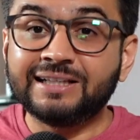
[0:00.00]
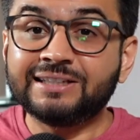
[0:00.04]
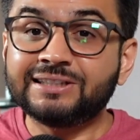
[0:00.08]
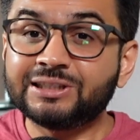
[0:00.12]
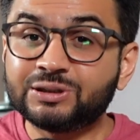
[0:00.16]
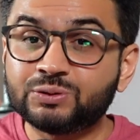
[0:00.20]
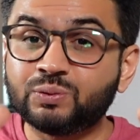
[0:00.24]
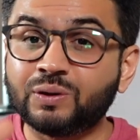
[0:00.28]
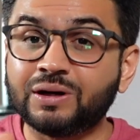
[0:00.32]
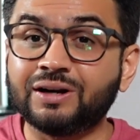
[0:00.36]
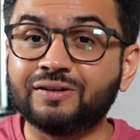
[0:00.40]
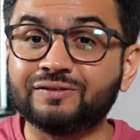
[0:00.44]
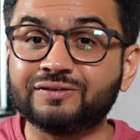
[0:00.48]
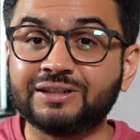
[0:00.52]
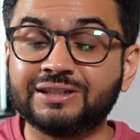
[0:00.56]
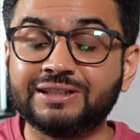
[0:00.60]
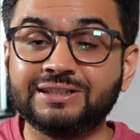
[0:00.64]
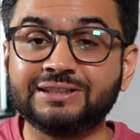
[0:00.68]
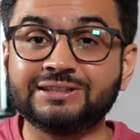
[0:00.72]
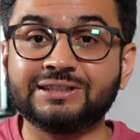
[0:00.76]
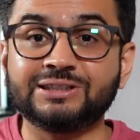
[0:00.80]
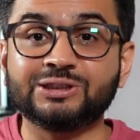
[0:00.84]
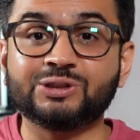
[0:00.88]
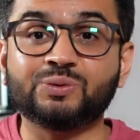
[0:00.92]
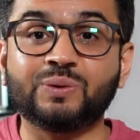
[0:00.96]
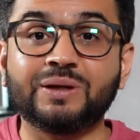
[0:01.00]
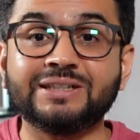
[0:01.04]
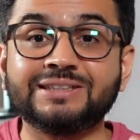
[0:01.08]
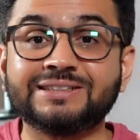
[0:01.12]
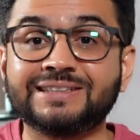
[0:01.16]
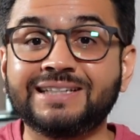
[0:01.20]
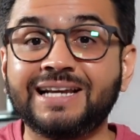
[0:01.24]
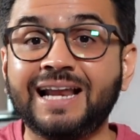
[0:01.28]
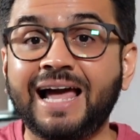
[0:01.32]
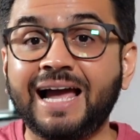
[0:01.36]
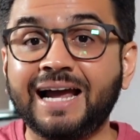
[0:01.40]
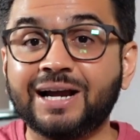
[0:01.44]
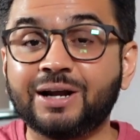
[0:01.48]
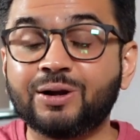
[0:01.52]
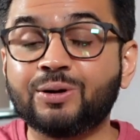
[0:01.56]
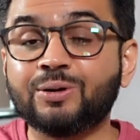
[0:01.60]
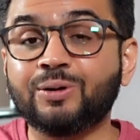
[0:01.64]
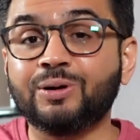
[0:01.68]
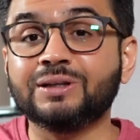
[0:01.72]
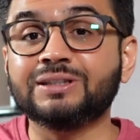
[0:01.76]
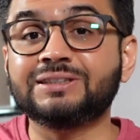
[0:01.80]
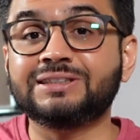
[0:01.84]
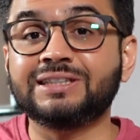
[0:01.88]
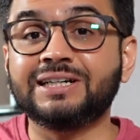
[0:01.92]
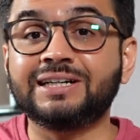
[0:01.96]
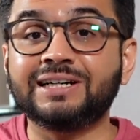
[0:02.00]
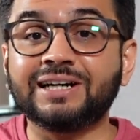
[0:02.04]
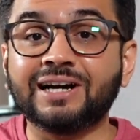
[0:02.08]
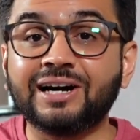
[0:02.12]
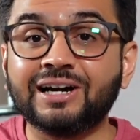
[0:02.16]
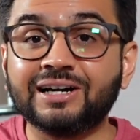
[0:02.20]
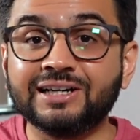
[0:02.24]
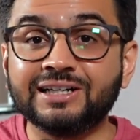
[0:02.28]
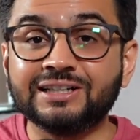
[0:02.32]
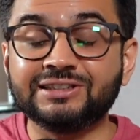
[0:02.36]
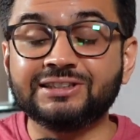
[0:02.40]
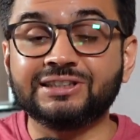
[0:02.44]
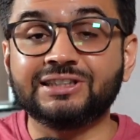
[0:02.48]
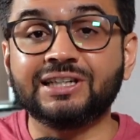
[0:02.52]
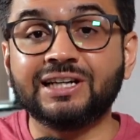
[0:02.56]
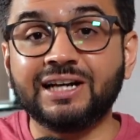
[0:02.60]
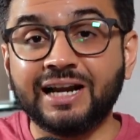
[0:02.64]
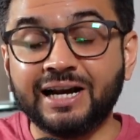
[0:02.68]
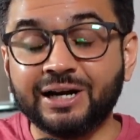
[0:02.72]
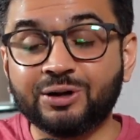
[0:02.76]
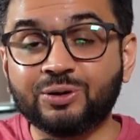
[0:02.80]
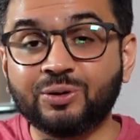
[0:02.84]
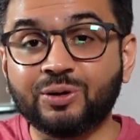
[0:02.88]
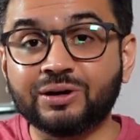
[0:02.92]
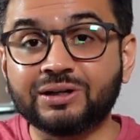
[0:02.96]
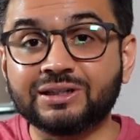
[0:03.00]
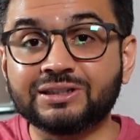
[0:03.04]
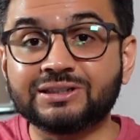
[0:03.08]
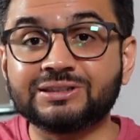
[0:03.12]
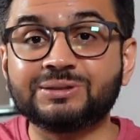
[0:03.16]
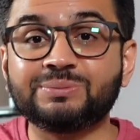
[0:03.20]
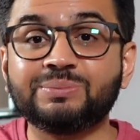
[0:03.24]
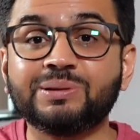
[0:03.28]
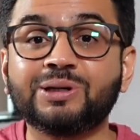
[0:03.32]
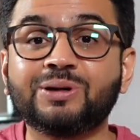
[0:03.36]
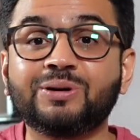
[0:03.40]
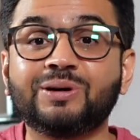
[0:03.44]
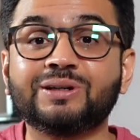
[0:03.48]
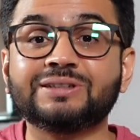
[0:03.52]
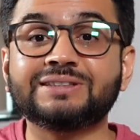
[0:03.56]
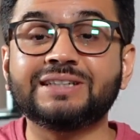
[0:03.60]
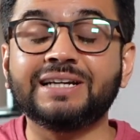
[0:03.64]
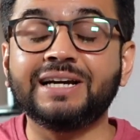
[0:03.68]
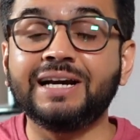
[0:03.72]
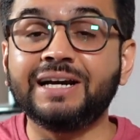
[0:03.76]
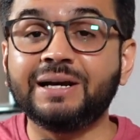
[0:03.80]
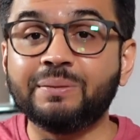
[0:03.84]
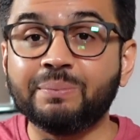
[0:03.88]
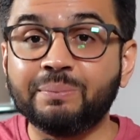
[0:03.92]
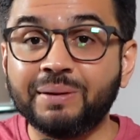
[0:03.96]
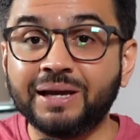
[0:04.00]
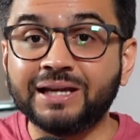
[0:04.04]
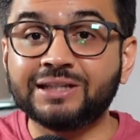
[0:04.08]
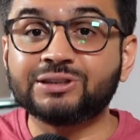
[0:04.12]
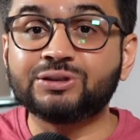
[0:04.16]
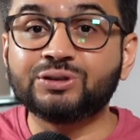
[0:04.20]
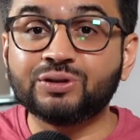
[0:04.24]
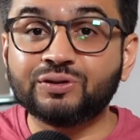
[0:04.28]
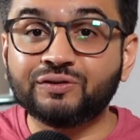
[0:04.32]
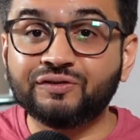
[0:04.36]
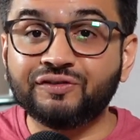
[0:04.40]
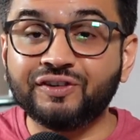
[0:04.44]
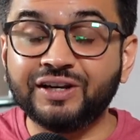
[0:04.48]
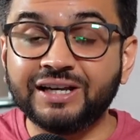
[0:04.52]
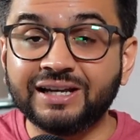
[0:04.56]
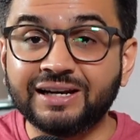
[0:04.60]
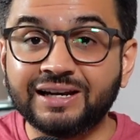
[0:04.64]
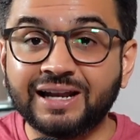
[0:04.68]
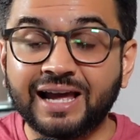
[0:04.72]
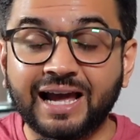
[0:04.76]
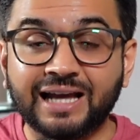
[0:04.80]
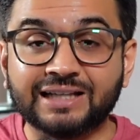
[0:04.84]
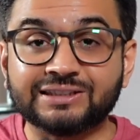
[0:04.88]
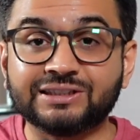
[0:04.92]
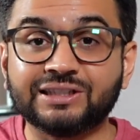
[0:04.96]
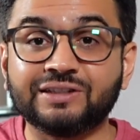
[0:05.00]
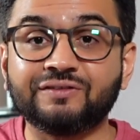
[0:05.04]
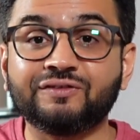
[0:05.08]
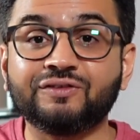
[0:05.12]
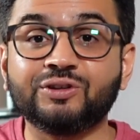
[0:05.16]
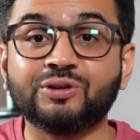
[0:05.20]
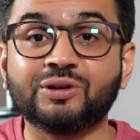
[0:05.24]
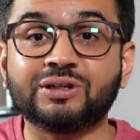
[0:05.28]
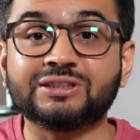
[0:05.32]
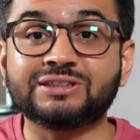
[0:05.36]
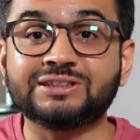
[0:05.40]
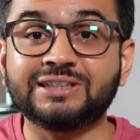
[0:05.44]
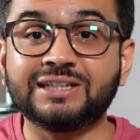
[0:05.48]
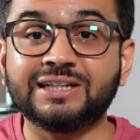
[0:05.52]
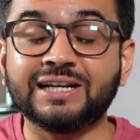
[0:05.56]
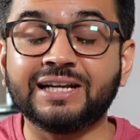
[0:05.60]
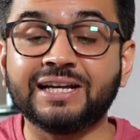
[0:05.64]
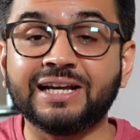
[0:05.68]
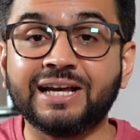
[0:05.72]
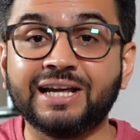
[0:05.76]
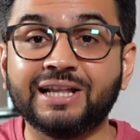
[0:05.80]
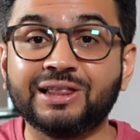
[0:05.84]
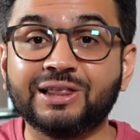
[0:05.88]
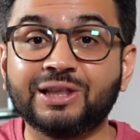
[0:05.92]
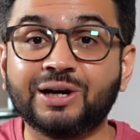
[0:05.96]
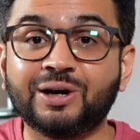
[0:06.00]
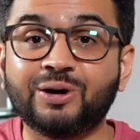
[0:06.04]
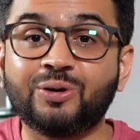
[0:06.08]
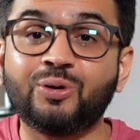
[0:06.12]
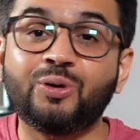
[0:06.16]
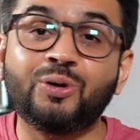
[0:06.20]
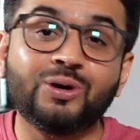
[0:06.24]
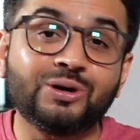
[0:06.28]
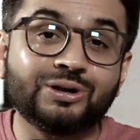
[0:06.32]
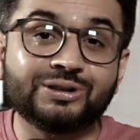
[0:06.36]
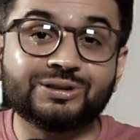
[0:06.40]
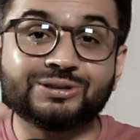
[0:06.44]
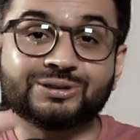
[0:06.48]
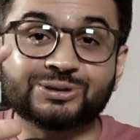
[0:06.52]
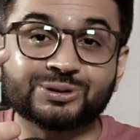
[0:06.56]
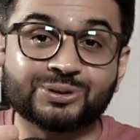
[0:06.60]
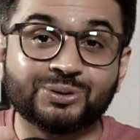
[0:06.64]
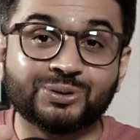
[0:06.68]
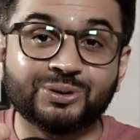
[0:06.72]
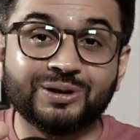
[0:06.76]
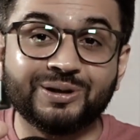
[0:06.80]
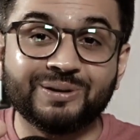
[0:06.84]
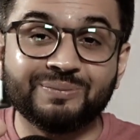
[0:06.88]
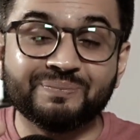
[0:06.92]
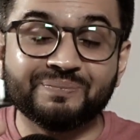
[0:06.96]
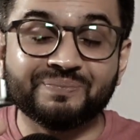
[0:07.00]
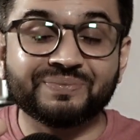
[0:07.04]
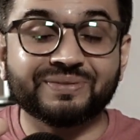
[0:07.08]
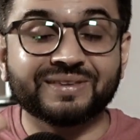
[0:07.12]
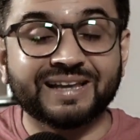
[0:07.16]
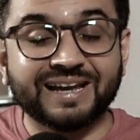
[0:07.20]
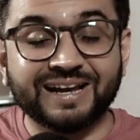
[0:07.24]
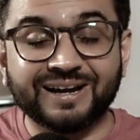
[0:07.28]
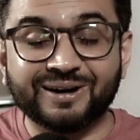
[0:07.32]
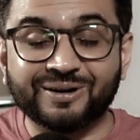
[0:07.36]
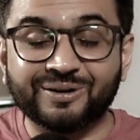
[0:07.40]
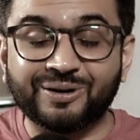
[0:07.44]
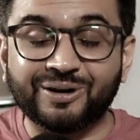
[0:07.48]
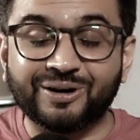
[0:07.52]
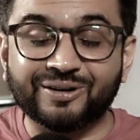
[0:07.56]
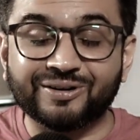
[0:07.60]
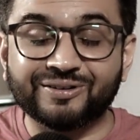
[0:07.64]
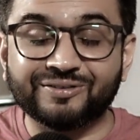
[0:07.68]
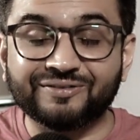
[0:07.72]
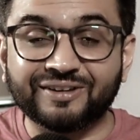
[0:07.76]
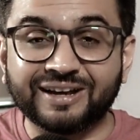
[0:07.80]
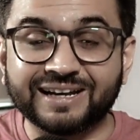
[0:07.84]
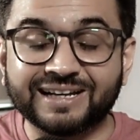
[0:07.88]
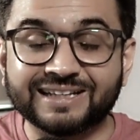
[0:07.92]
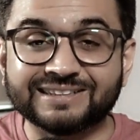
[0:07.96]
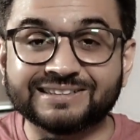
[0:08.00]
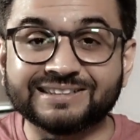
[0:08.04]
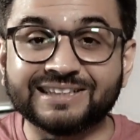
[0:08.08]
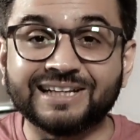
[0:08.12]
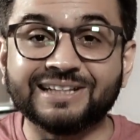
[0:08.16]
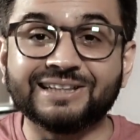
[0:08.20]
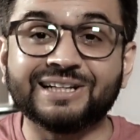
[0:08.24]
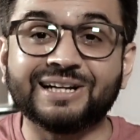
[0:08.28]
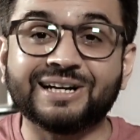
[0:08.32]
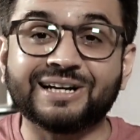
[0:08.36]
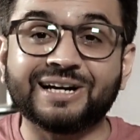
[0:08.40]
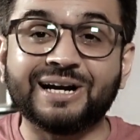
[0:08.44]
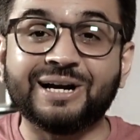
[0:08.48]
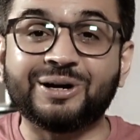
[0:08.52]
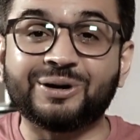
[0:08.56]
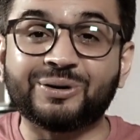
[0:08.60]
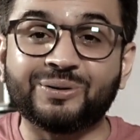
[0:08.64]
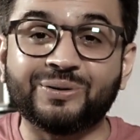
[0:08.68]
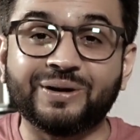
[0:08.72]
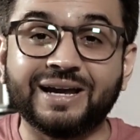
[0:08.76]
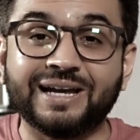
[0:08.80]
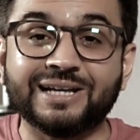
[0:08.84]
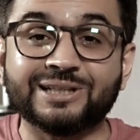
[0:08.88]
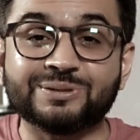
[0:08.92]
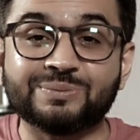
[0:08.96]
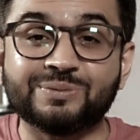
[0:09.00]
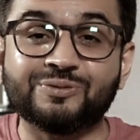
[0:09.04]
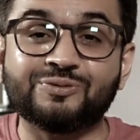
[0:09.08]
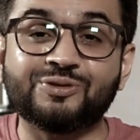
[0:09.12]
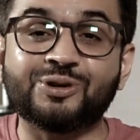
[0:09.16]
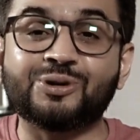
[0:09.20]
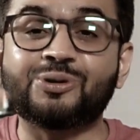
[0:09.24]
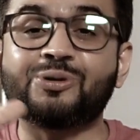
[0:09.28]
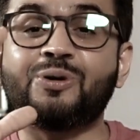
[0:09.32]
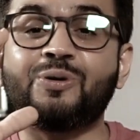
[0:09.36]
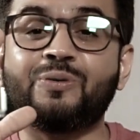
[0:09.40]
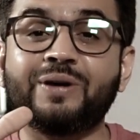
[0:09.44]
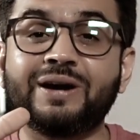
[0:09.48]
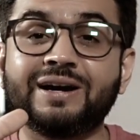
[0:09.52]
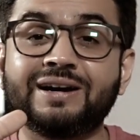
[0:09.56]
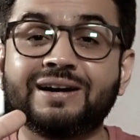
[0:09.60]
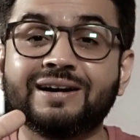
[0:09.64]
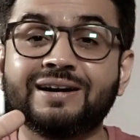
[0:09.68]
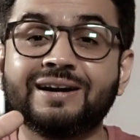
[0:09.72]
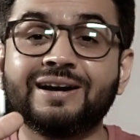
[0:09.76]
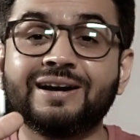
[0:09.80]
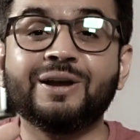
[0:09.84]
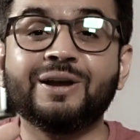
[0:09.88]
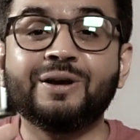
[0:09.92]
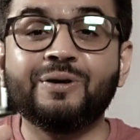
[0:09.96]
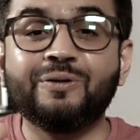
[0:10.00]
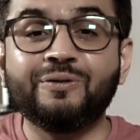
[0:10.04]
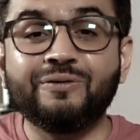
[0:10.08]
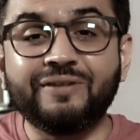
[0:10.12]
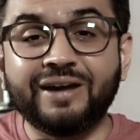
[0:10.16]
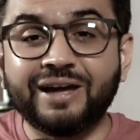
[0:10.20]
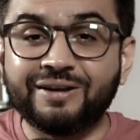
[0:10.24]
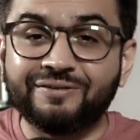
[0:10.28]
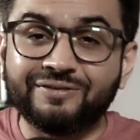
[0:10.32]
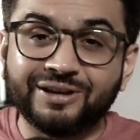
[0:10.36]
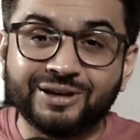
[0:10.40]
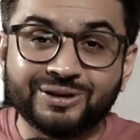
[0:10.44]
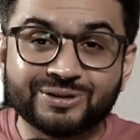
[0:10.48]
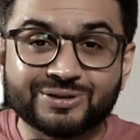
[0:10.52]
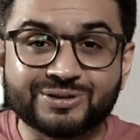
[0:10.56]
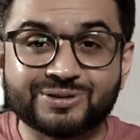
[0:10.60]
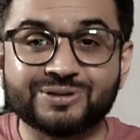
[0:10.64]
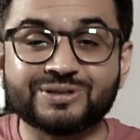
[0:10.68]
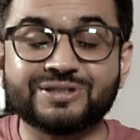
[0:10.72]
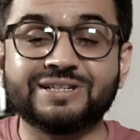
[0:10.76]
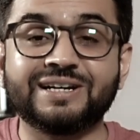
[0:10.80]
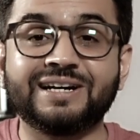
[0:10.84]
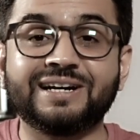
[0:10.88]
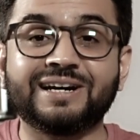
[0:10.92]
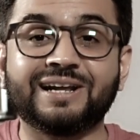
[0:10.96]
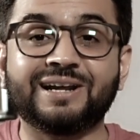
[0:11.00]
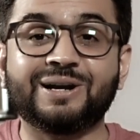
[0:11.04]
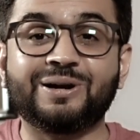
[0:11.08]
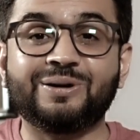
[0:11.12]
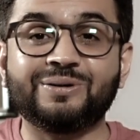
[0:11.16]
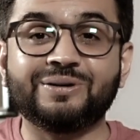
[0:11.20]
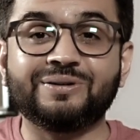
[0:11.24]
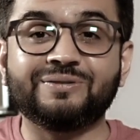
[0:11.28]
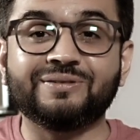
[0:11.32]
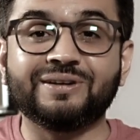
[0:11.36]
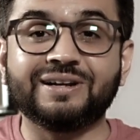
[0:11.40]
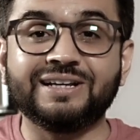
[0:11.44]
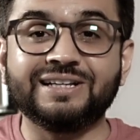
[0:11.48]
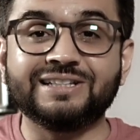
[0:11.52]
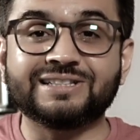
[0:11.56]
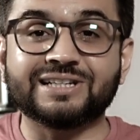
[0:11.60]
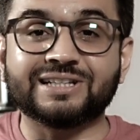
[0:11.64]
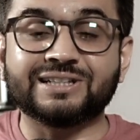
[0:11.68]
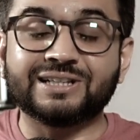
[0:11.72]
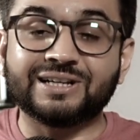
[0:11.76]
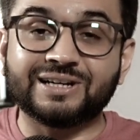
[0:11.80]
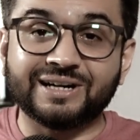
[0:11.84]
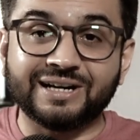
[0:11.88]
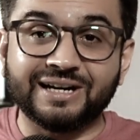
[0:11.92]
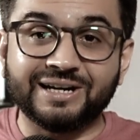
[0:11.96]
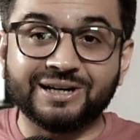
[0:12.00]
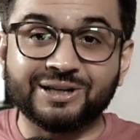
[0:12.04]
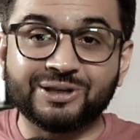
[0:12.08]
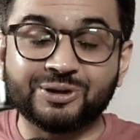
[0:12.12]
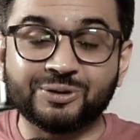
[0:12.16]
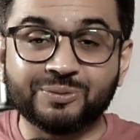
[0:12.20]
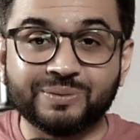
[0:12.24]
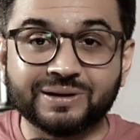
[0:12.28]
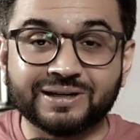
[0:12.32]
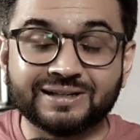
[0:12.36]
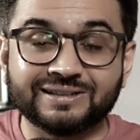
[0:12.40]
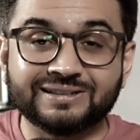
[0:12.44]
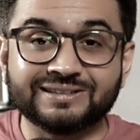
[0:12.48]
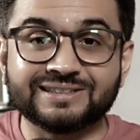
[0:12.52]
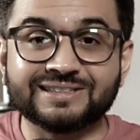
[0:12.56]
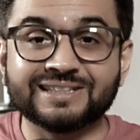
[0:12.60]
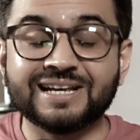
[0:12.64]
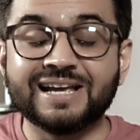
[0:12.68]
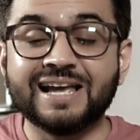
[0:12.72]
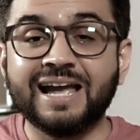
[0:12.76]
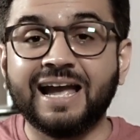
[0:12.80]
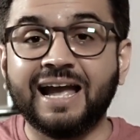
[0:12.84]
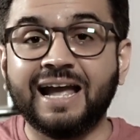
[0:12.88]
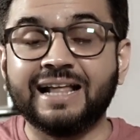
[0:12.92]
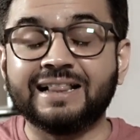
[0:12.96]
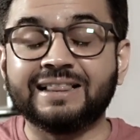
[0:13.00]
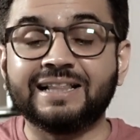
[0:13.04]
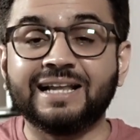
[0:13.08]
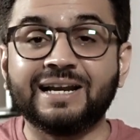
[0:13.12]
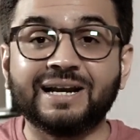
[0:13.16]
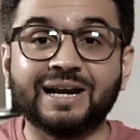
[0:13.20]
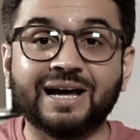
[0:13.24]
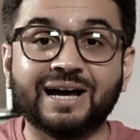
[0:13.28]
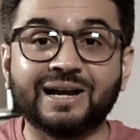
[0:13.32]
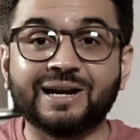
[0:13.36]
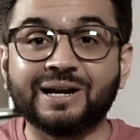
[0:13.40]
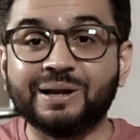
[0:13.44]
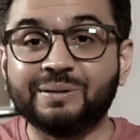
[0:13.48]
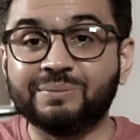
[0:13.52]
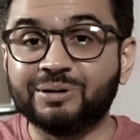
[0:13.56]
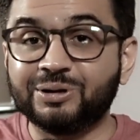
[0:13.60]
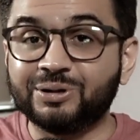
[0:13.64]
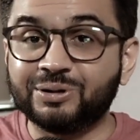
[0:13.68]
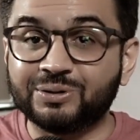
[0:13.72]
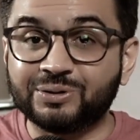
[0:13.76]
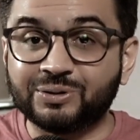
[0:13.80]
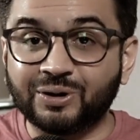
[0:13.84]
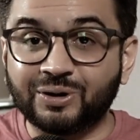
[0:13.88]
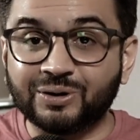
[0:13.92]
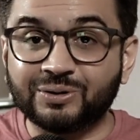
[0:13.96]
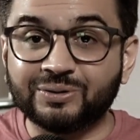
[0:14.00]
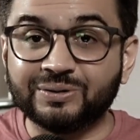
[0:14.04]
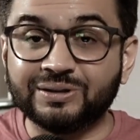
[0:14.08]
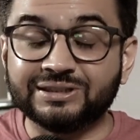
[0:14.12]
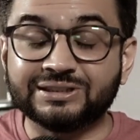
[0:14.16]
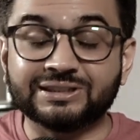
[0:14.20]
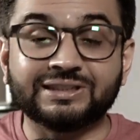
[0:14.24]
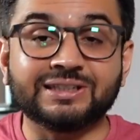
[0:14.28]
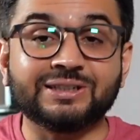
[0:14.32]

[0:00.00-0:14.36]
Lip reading: is one of the reasons why Slack calls it a digital headquarters, because it makes you feel as if you're sitting in the old school or if I can say in the retro age before COVID, where we used to sit around each other in cubicles and then are able to talk to each other.